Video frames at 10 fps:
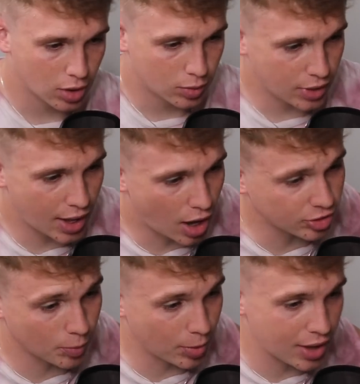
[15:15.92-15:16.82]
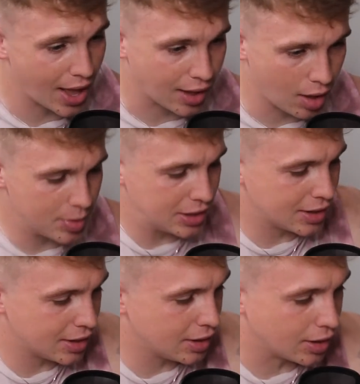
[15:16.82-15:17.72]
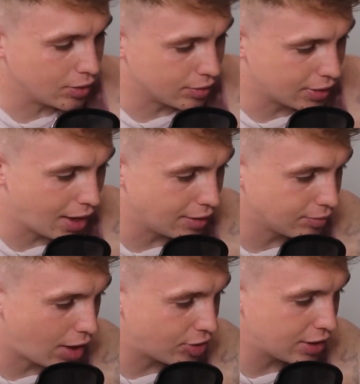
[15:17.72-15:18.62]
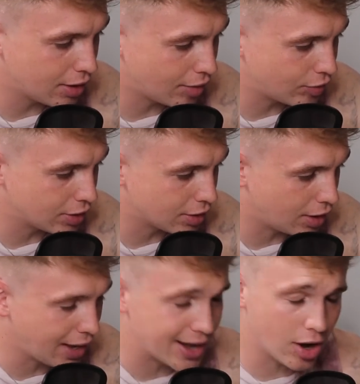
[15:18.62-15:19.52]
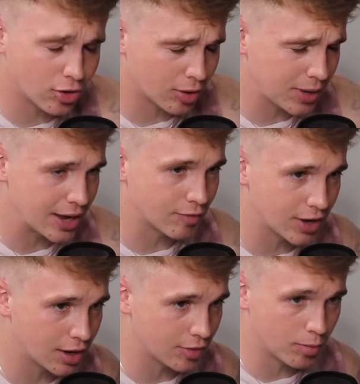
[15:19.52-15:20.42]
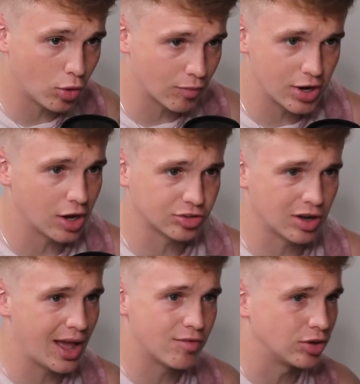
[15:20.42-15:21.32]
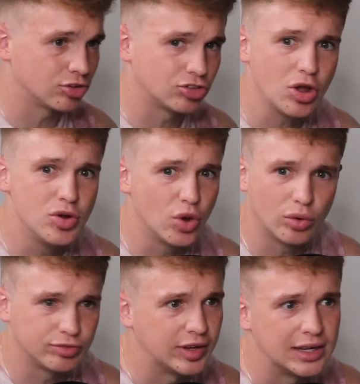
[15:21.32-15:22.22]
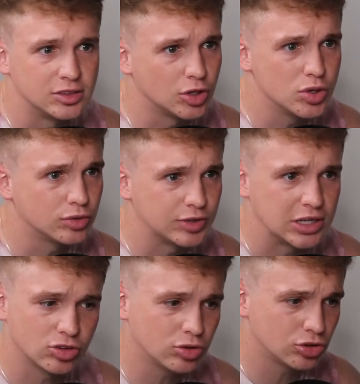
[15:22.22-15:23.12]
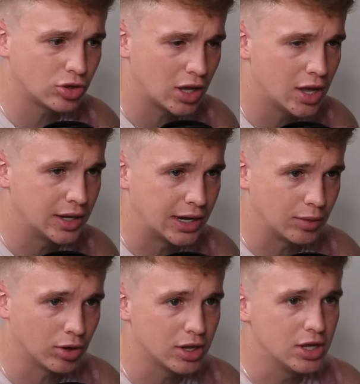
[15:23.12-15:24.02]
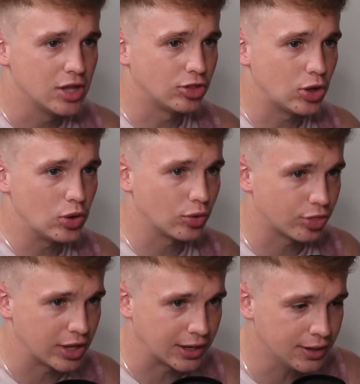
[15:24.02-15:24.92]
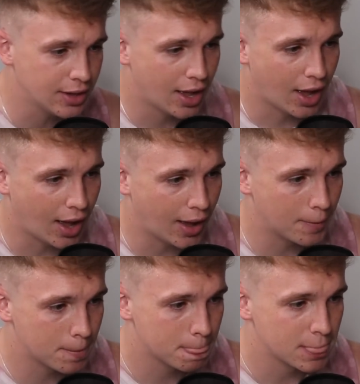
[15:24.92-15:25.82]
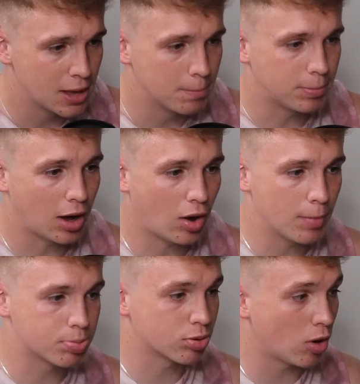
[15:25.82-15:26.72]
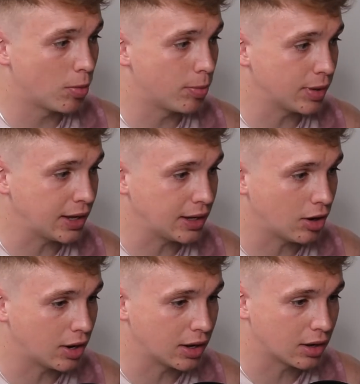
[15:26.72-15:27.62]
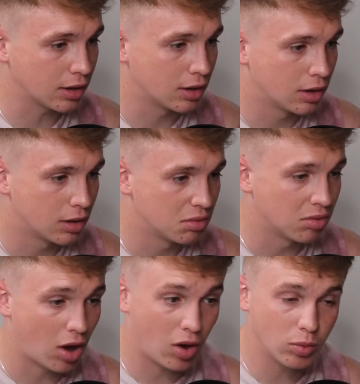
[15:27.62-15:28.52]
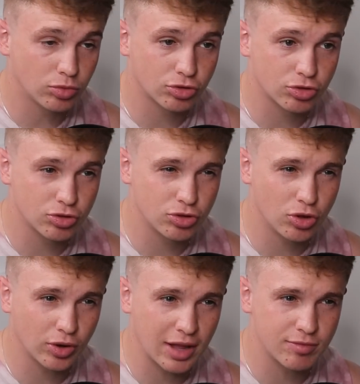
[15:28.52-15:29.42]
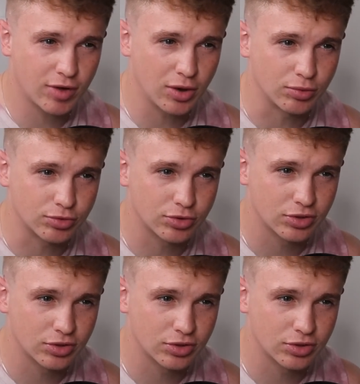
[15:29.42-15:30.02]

Yeah, I mean, you know, yeah. I think like, yeah, the older I'm getting, the more I'm realizing like everyone just do your thing. As long as you're not hurting anyone, do your thing. But I probably like, I'll just not get involved.